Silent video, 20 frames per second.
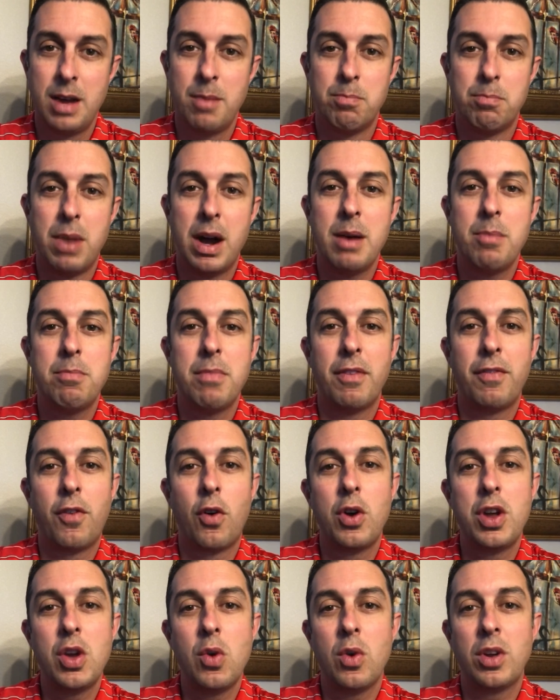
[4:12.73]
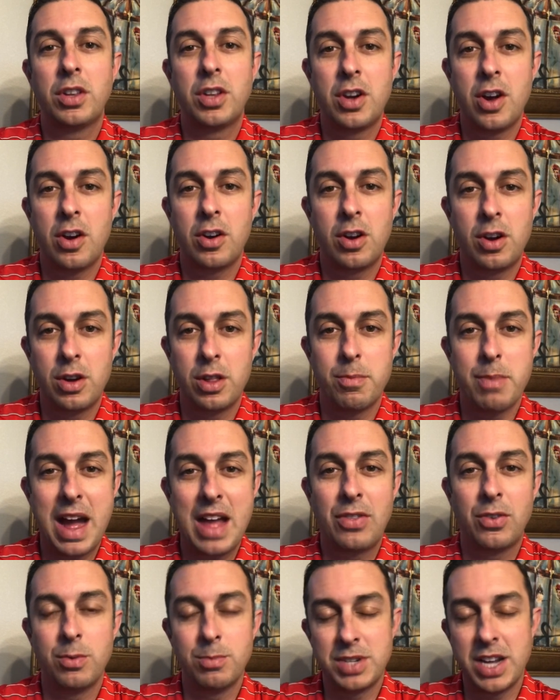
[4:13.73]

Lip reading: But before you want the dog to go to the bathroom,